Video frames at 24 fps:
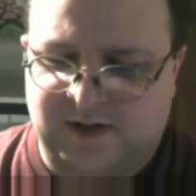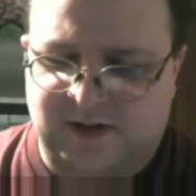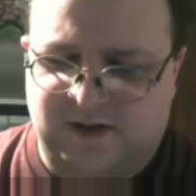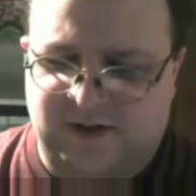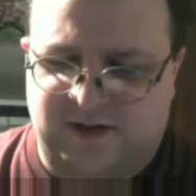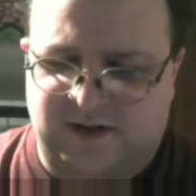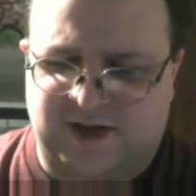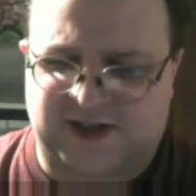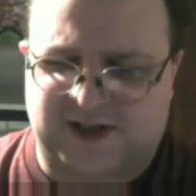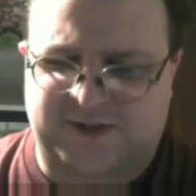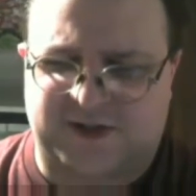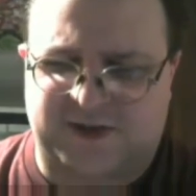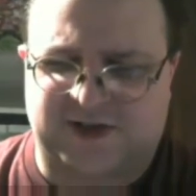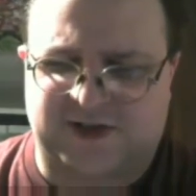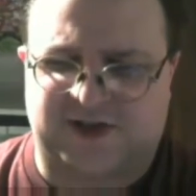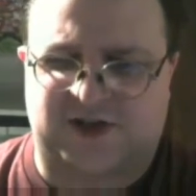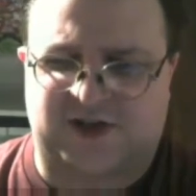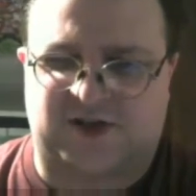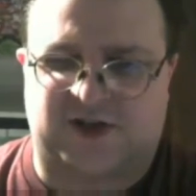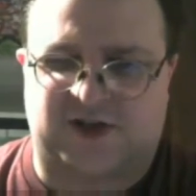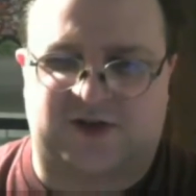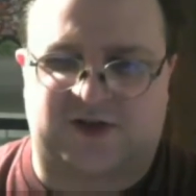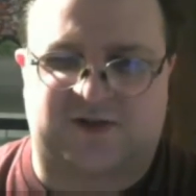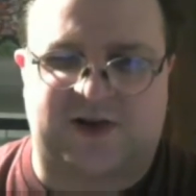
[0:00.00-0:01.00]
Or I
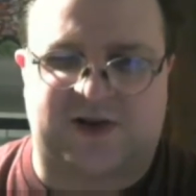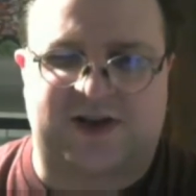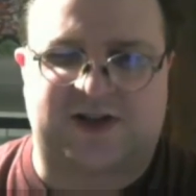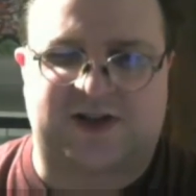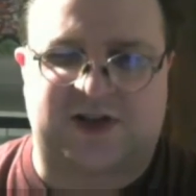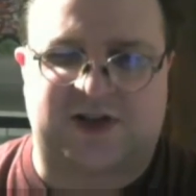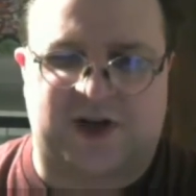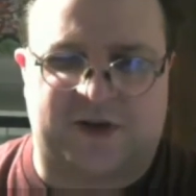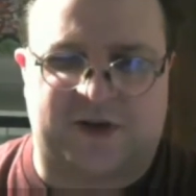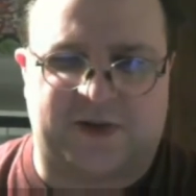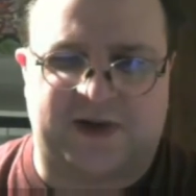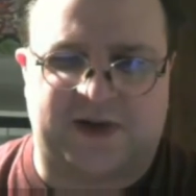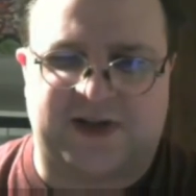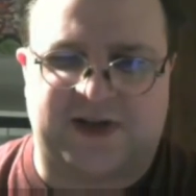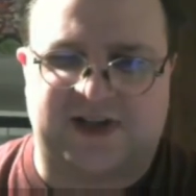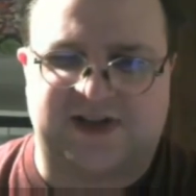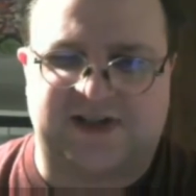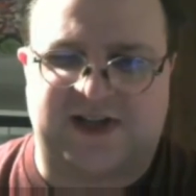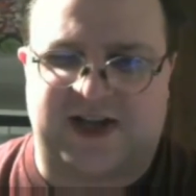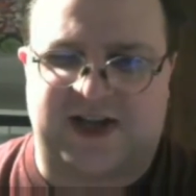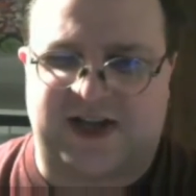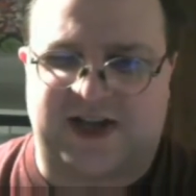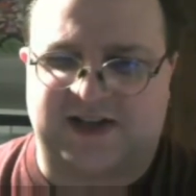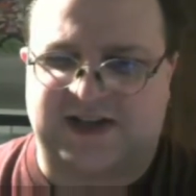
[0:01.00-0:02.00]
suppose the correct term in
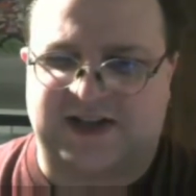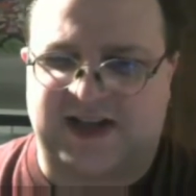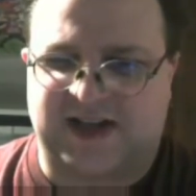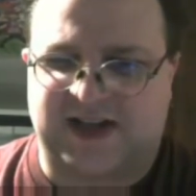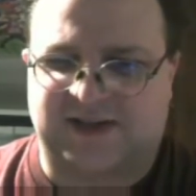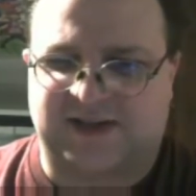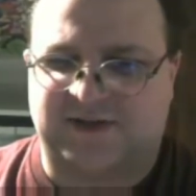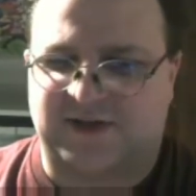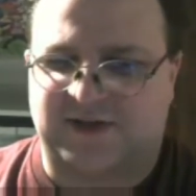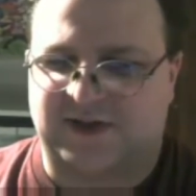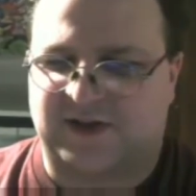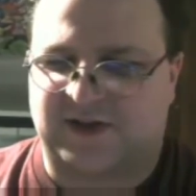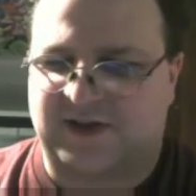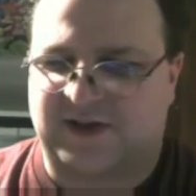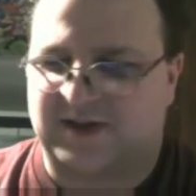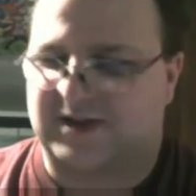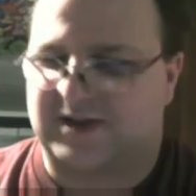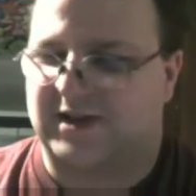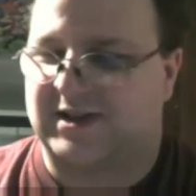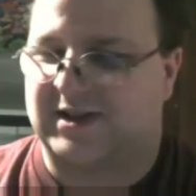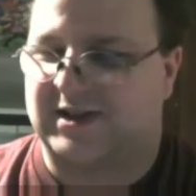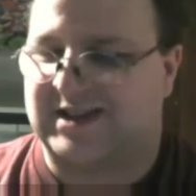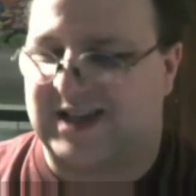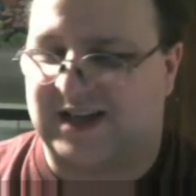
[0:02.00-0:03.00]
this context for
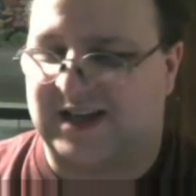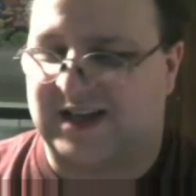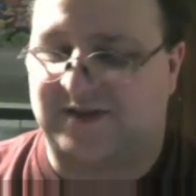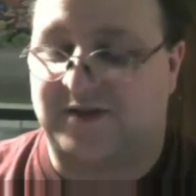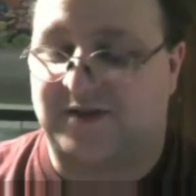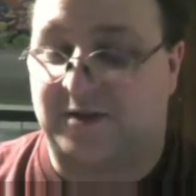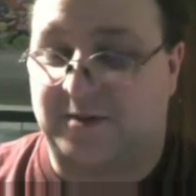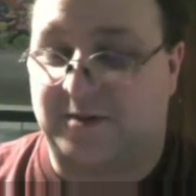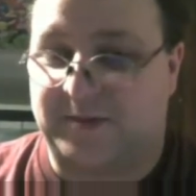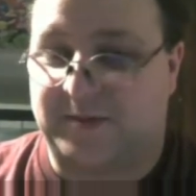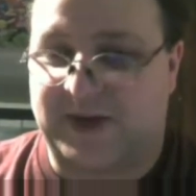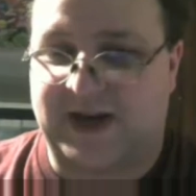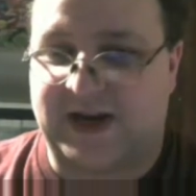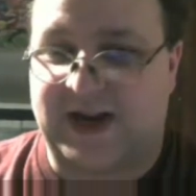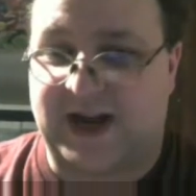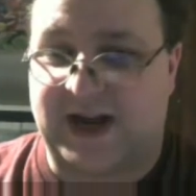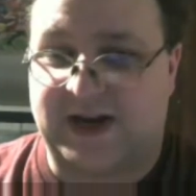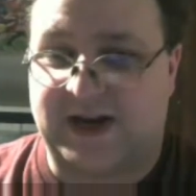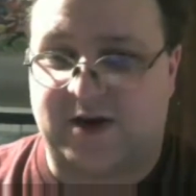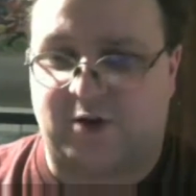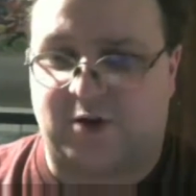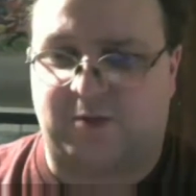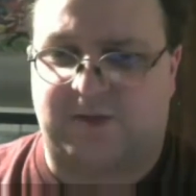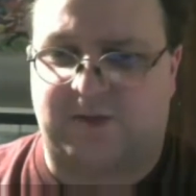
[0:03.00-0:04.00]
the second film would be it
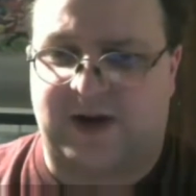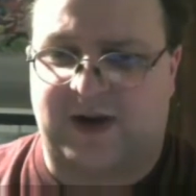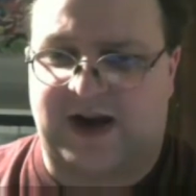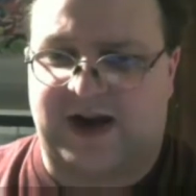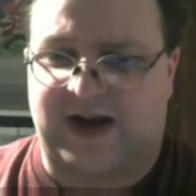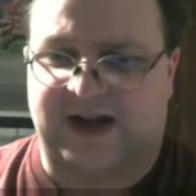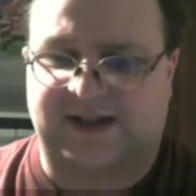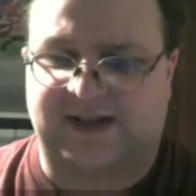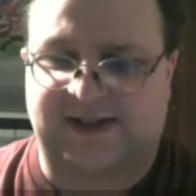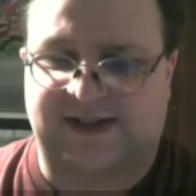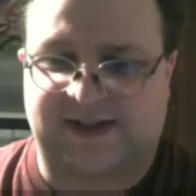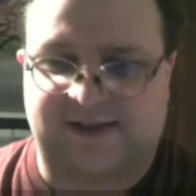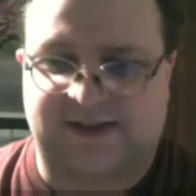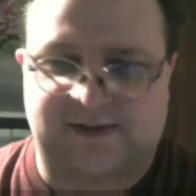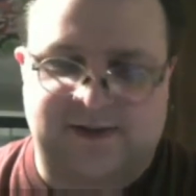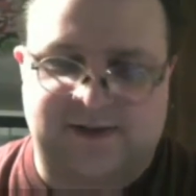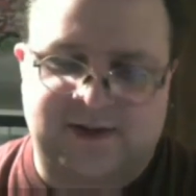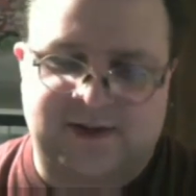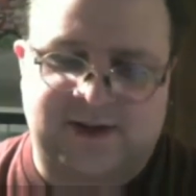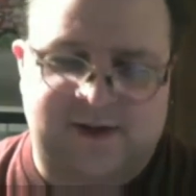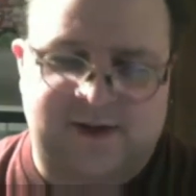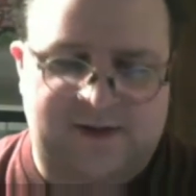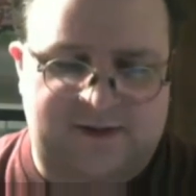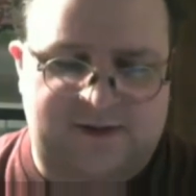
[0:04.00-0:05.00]
had no rocks.
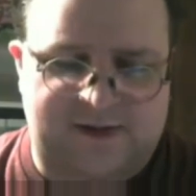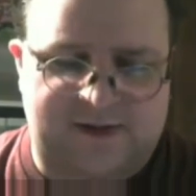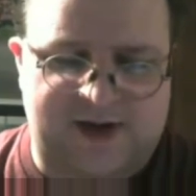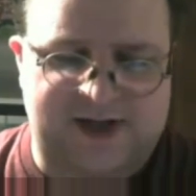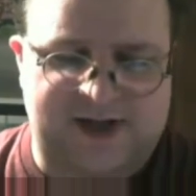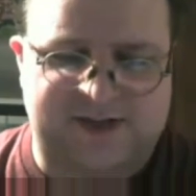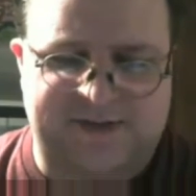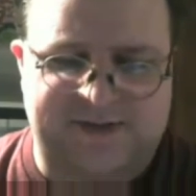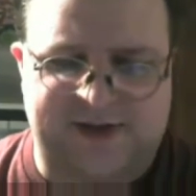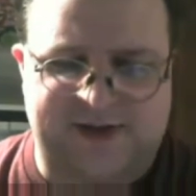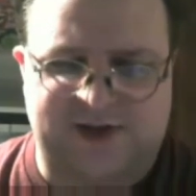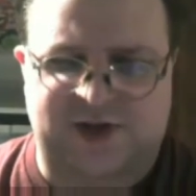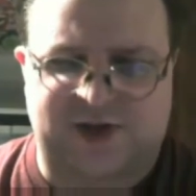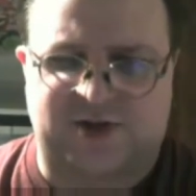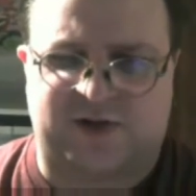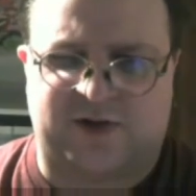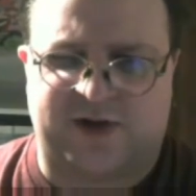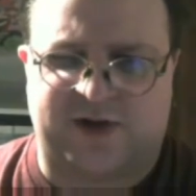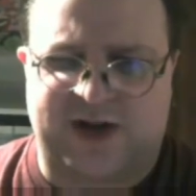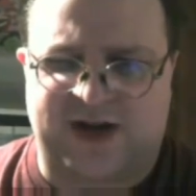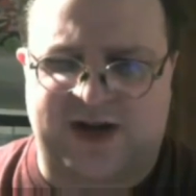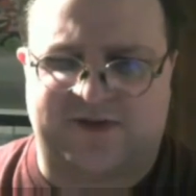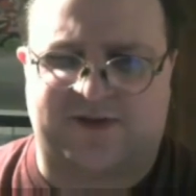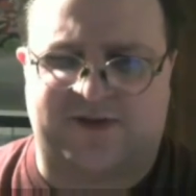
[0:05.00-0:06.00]
Rocks being
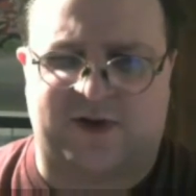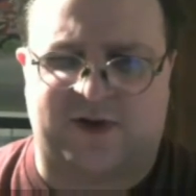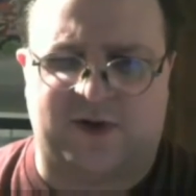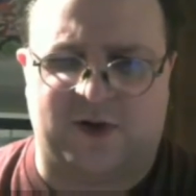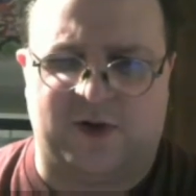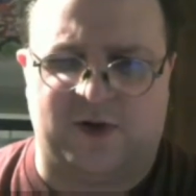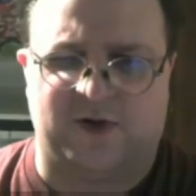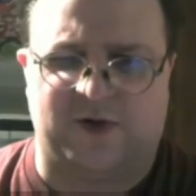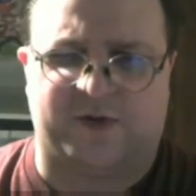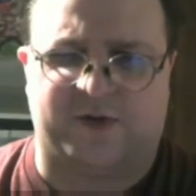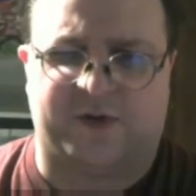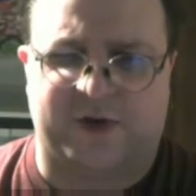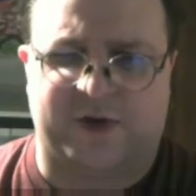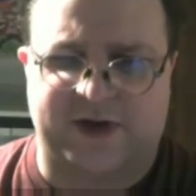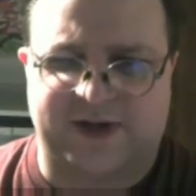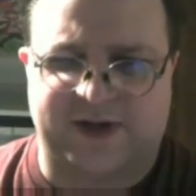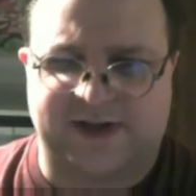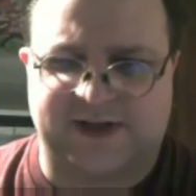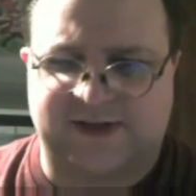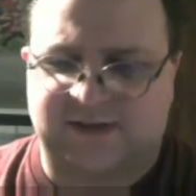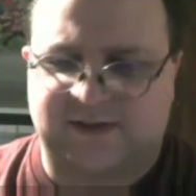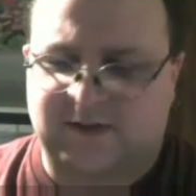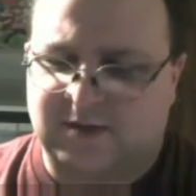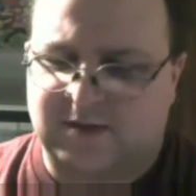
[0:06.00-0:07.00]
shorthand for
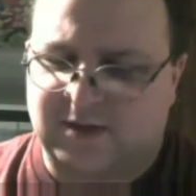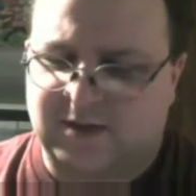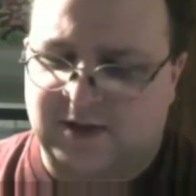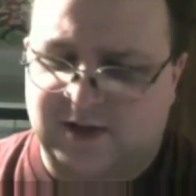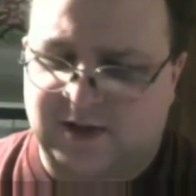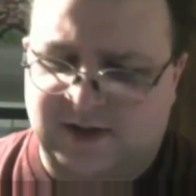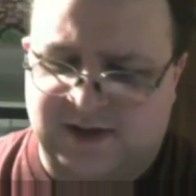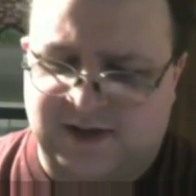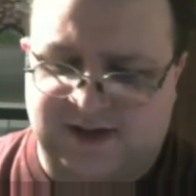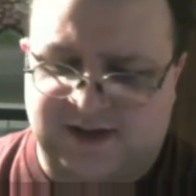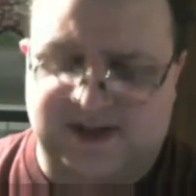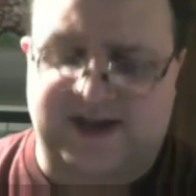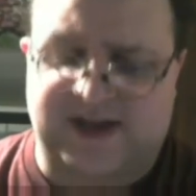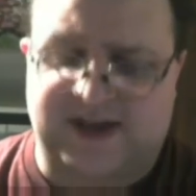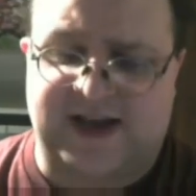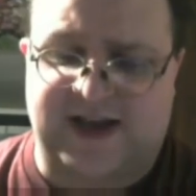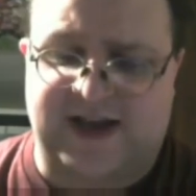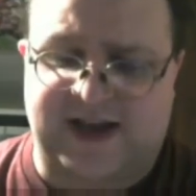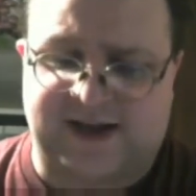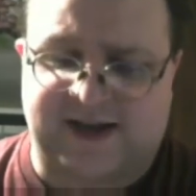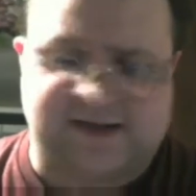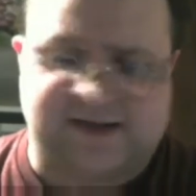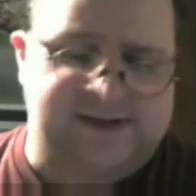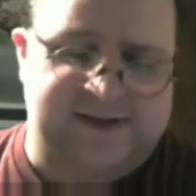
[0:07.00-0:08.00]
ovaries.
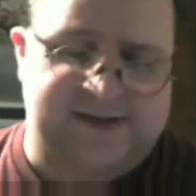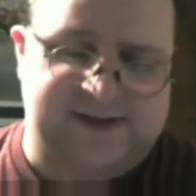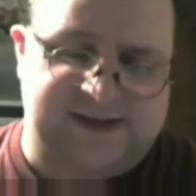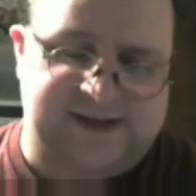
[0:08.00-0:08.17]
Yeah.